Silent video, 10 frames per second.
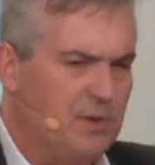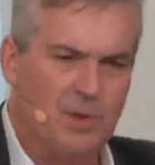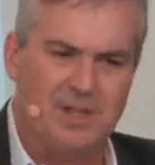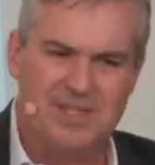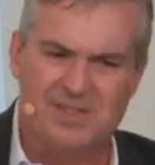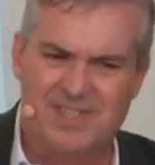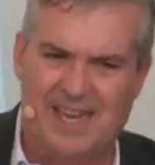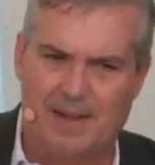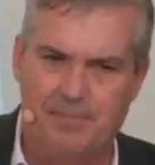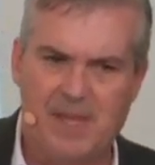a list of 10.
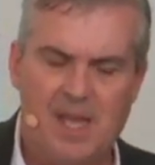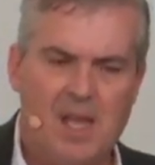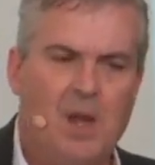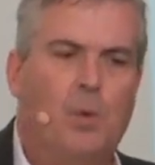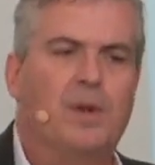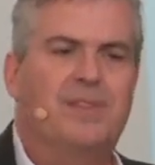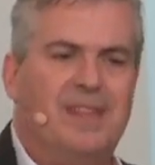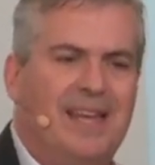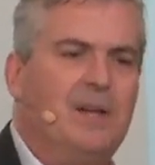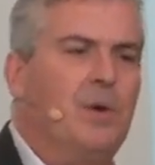We're
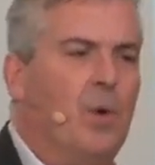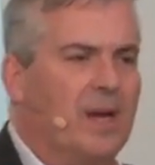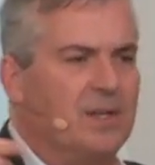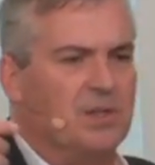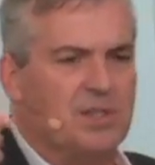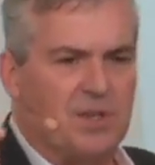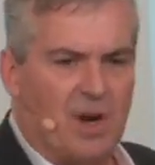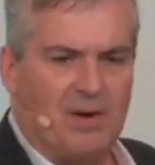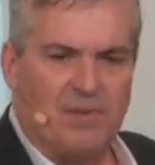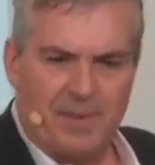then going to
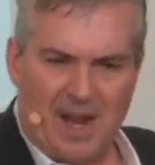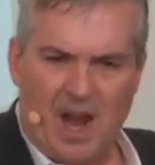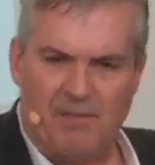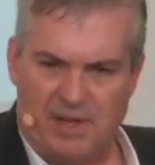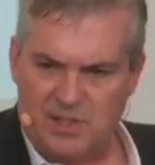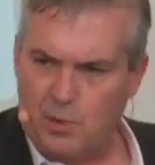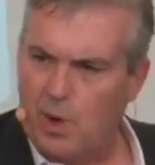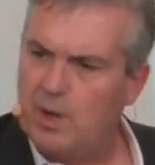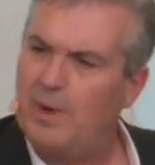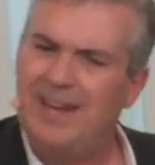start from the obvious. What
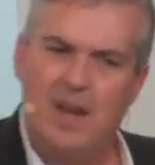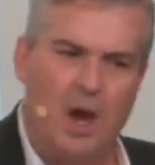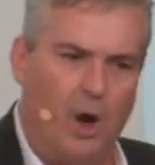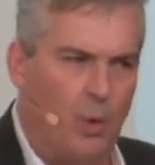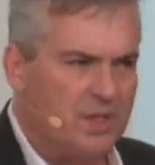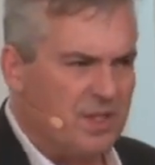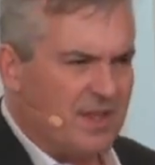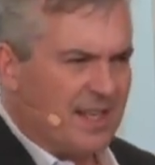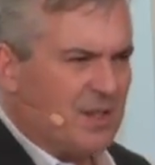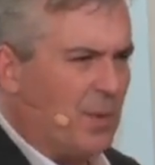do we know? What's the
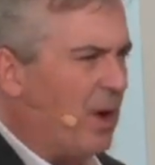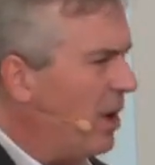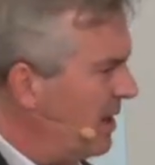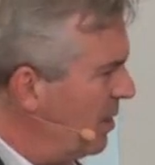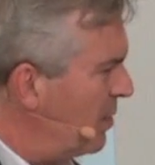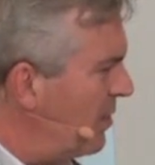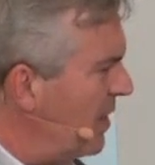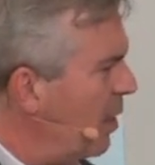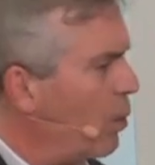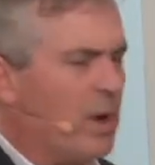things that we already know that are
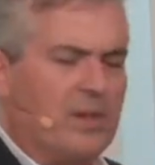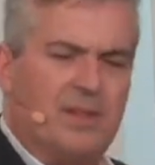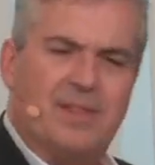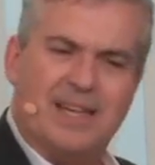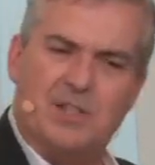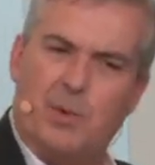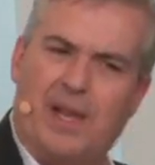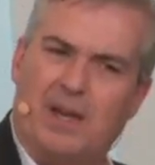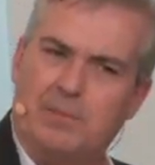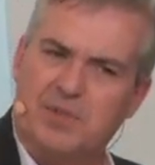there? What are the things that we
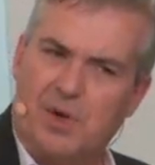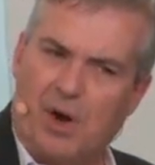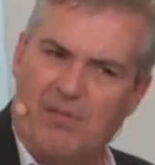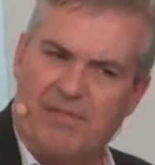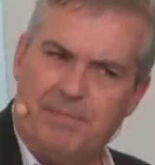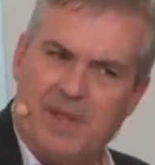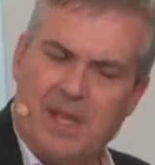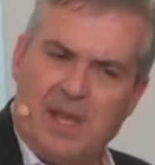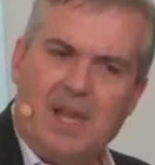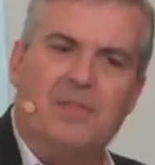can observe?
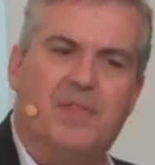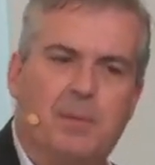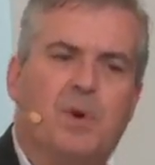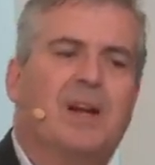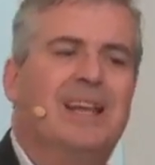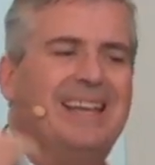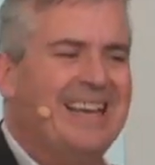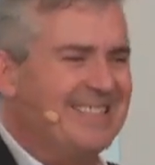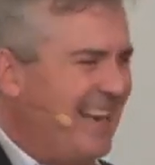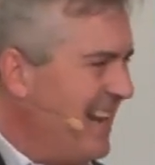Then we're going to
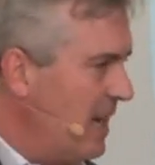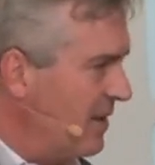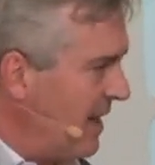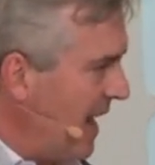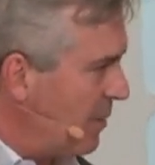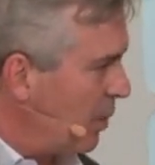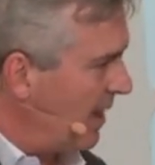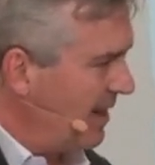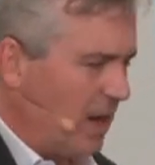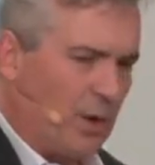yes and that. We're
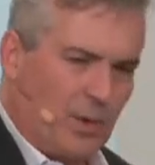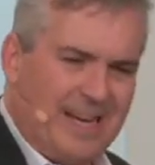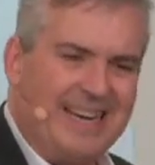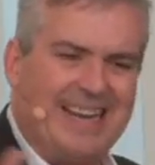going to agree and add a